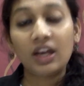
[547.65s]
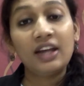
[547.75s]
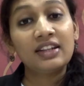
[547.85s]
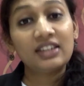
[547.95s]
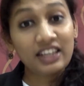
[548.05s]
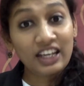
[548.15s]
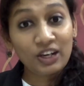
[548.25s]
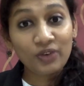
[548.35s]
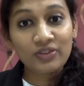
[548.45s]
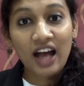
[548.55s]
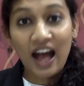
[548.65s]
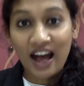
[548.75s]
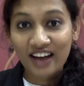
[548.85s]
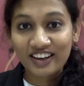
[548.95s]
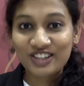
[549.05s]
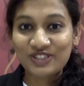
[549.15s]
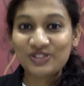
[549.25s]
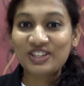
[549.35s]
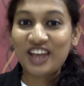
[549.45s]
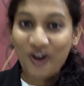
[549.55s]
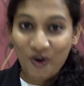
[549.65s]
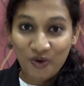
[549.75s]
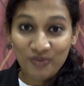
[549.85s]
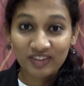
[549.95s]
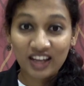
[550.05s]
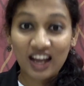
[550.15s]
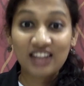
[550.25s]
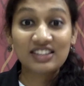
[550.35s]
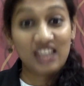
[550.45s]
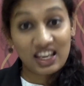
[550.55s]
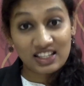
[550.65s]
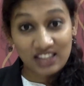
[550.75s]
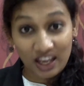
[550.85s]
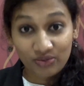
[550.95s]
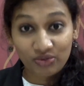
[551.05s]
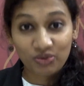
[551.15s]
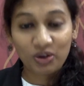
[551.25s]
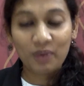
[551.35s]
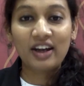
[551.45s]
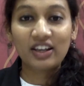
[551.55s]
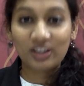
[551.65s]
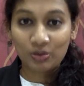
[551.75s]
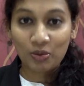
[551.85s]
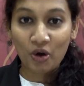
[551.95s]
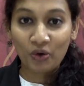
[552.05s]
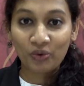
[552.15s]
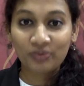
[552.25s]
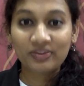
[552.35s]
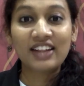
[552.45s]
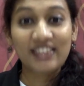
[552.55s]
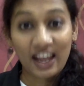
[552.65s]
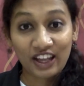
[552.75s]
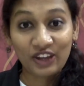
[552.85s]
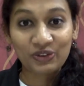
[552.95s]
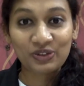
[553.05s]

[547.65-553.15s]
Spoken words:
The need of the hour is to stay home and stay safe for a better tomorrow. Thank you.